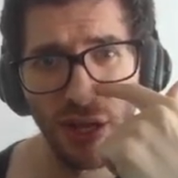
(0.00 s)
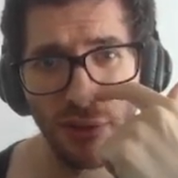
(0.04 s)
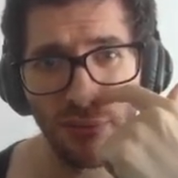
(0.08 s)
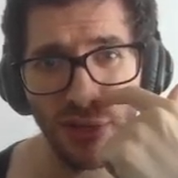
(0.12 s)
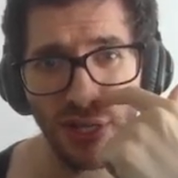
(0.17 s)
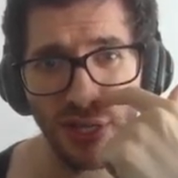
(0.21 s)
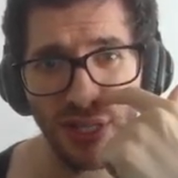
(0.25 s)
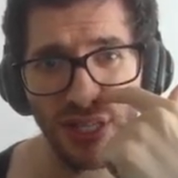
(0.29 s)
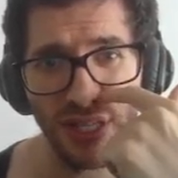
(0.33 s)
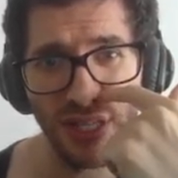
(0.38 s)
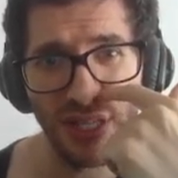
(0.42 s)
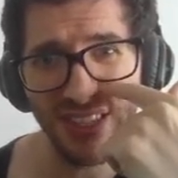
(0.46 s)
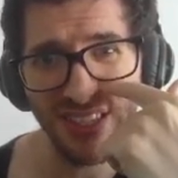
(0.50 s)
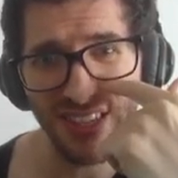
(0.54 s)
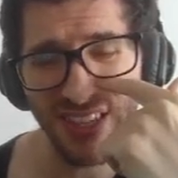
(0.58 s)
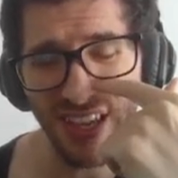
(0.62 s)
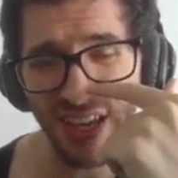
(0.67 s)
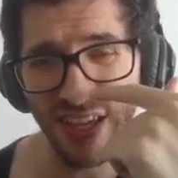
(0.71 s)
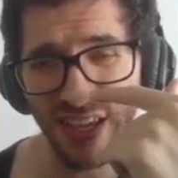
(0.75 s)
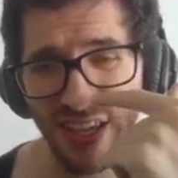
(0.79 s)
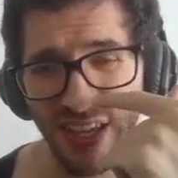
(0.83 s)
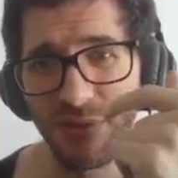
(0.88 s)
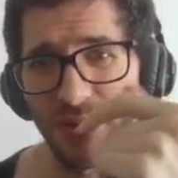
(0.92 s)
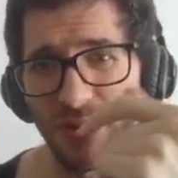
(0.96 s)
But in this
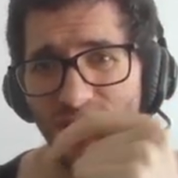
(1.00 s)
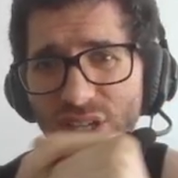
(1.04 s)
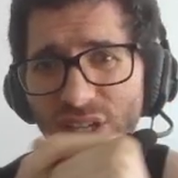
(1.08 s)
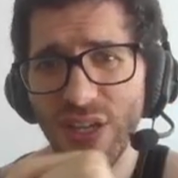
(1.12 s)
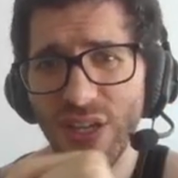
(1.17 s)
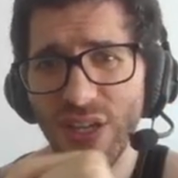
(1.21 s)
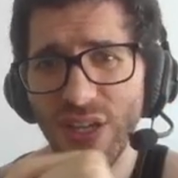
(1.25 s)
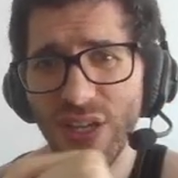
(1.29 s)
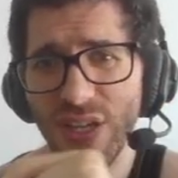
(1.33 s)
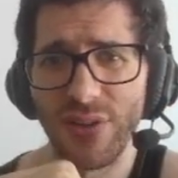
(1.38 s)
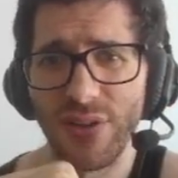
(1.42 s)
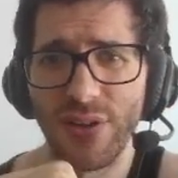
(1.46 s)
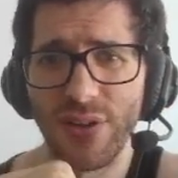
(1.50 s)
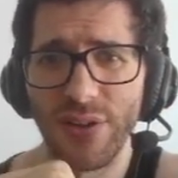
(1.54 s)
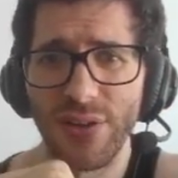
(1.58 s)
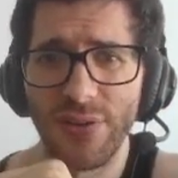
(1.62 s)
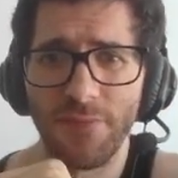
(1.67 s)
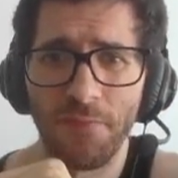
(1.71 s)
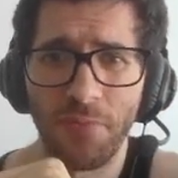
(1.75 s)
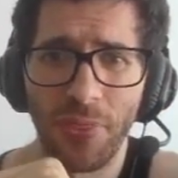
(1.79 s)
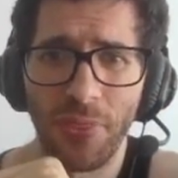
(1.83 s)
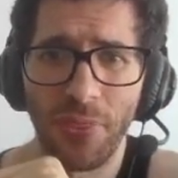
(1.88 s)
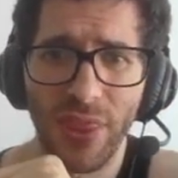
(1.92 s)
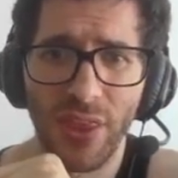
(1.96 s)
case in particular,
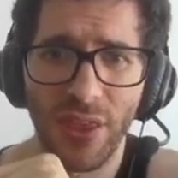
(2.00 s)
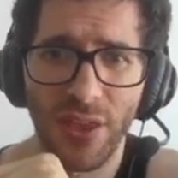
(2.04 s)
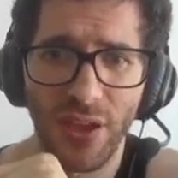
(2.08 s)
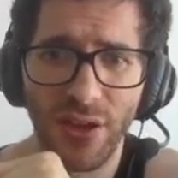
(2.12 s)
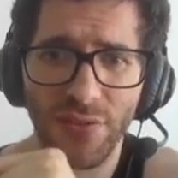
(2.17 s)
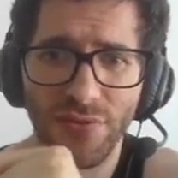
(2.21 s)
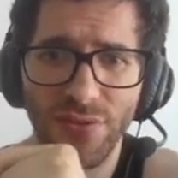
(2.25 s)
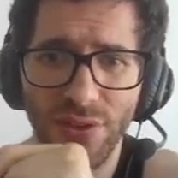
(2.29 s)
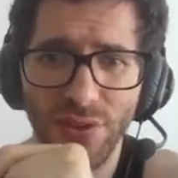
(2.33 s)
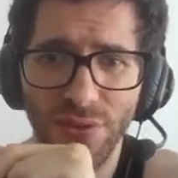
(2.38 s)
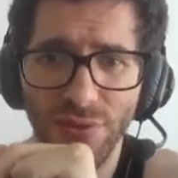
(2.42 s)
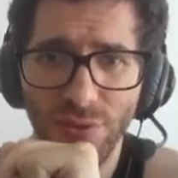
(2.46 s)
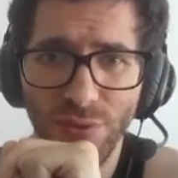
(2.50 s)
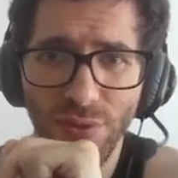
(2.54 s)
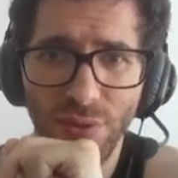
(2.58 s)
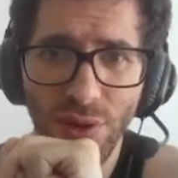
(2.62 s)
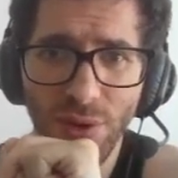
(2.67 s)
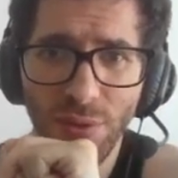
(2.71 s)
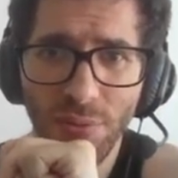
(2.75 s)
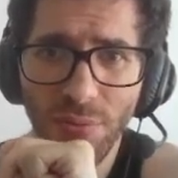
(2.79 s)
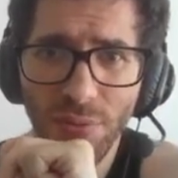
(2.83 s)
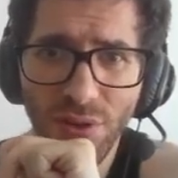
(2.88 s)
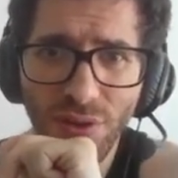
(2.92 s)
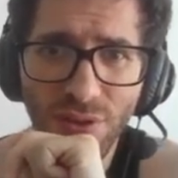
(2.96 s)
after the
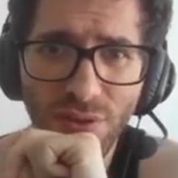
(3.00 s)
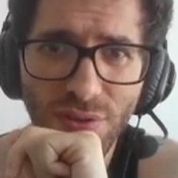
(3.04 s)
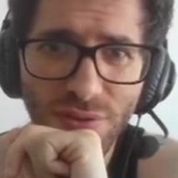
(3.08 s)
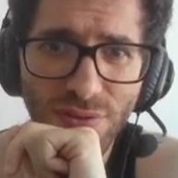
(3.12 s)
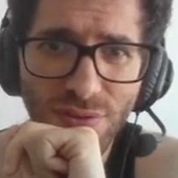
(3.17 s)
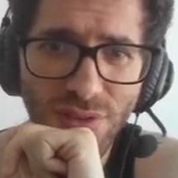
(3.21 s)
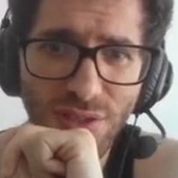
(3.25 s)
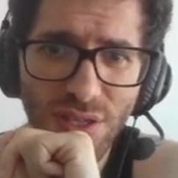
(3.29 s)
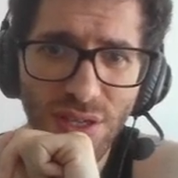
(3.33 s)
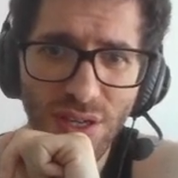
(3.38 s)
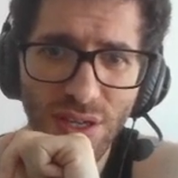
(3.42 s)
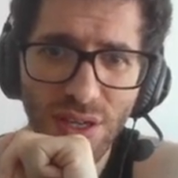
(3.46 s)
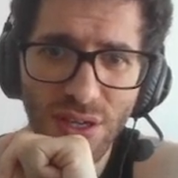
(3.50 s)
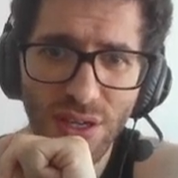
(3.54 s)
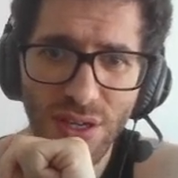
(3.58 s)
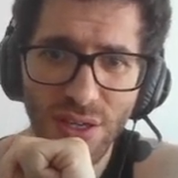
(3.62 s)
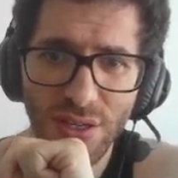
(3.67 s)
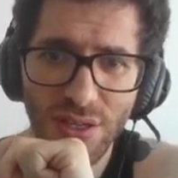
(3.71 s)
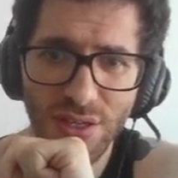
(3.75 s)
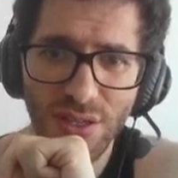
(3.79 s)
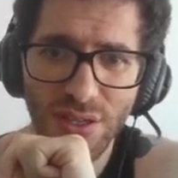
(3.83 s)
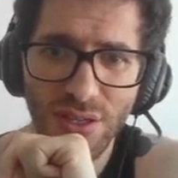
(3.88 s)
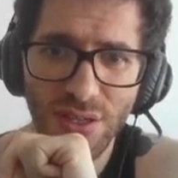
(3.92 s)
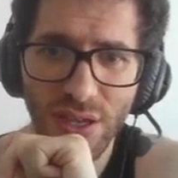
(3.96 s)
rook moves,
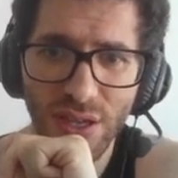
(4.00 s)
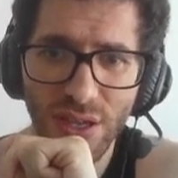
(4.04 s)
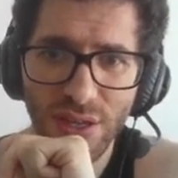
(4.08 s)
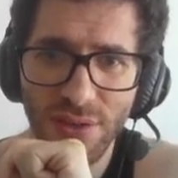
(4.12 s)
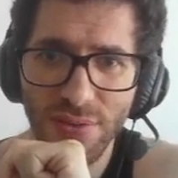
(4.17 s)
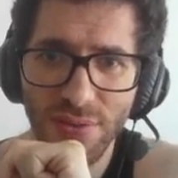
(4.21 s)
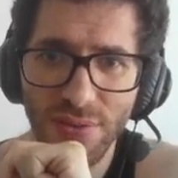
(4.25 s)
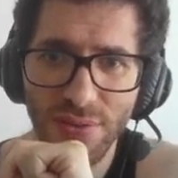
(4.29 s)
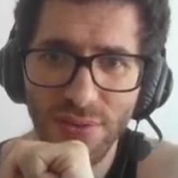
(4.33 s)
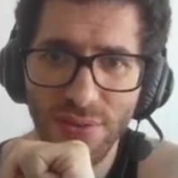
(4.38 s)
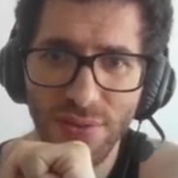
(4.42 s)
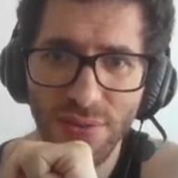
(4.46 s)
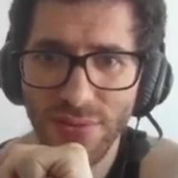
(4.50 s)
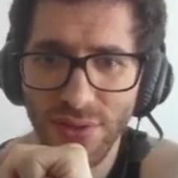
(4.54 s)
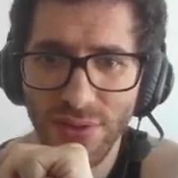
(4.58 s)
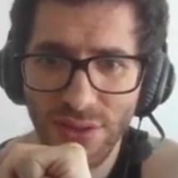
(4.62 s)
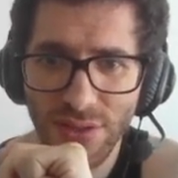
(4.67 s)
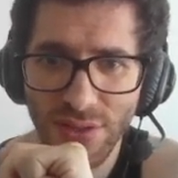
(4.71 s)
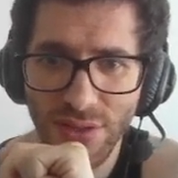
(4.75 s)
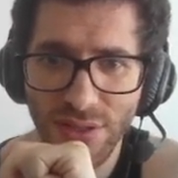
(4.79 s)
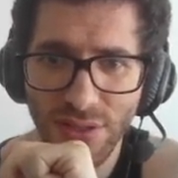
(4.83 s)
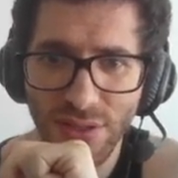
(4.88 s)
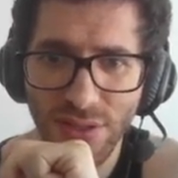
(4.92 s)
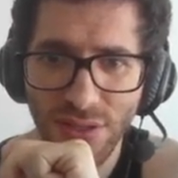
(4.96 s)
then
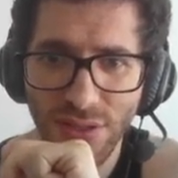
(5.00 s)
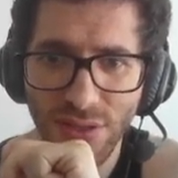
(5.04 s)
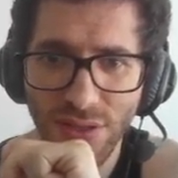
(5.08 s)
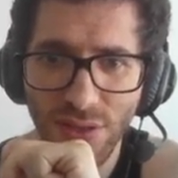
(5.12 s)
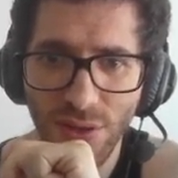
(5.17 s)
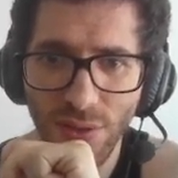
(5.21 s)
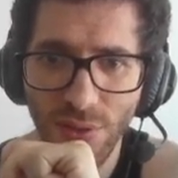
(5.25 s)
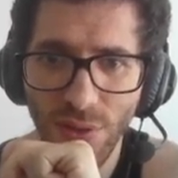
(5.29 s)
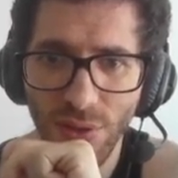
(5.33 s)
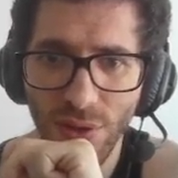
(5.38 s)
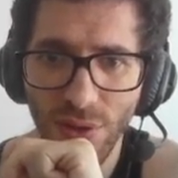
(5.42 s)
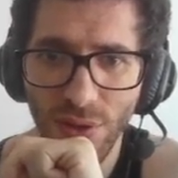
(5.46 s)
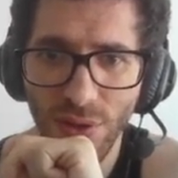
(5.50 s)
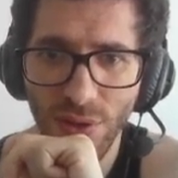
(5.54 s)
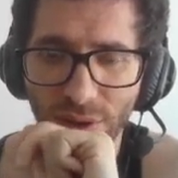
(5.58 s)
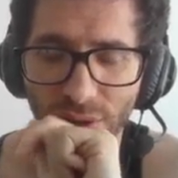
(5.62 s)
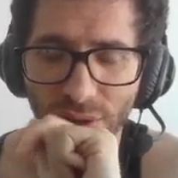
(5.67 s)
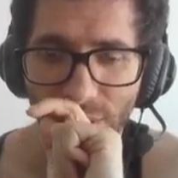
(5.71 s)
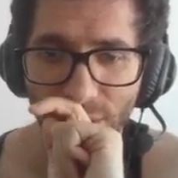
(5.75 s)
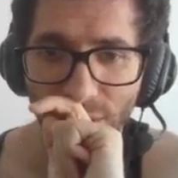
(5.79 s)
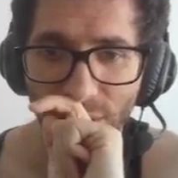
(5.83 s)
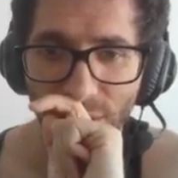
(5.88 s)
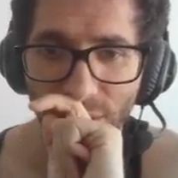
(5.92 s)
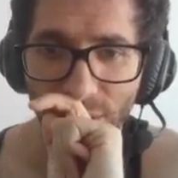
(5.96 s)
this is no
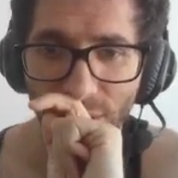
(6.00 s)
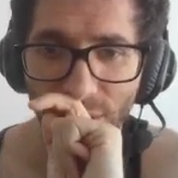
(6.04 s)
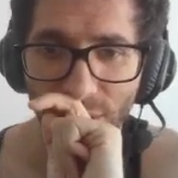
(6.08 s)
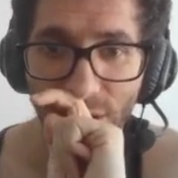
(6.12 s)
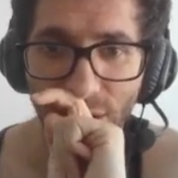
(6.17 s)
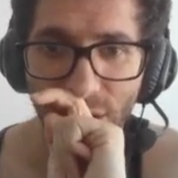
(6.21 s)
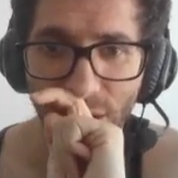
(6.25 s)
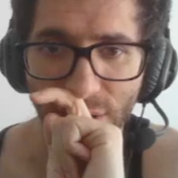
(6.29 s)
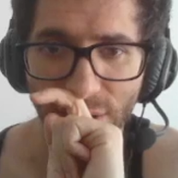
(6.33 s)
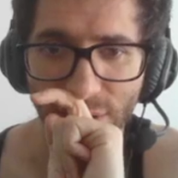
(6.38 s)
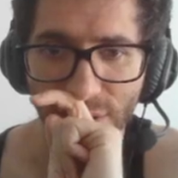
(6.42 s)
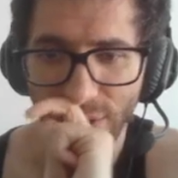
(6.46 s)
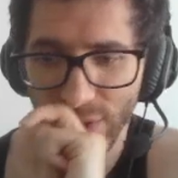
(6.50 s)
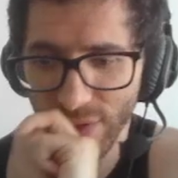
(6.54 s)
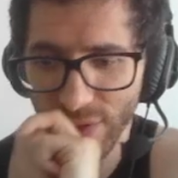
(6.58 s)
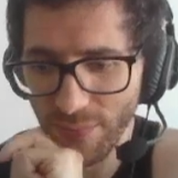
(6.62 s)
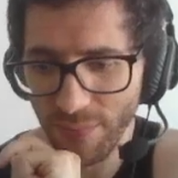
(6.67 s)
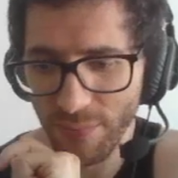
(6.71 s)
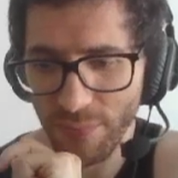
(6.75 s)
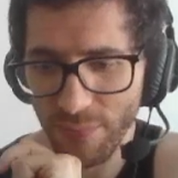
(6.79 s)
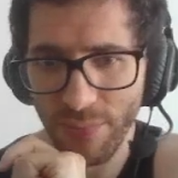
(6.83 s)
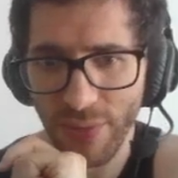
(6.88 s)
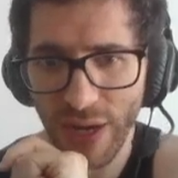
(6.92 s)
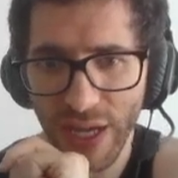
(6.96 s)
longer guarded
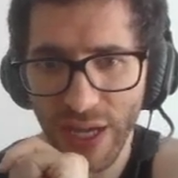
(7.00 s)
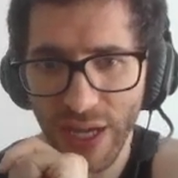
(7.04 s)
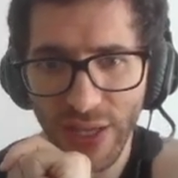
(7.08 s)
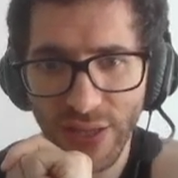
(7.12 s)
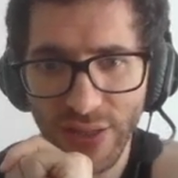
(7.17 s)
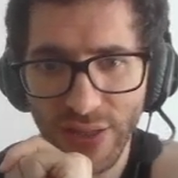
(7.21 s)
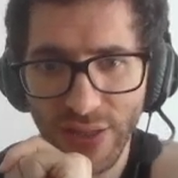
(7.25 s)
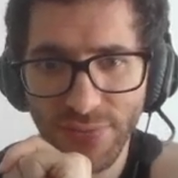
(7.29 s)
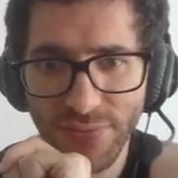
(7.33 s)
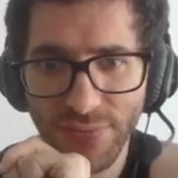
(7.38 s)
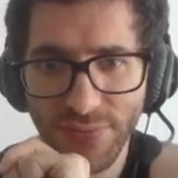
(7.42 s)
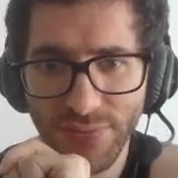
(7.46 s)
by it.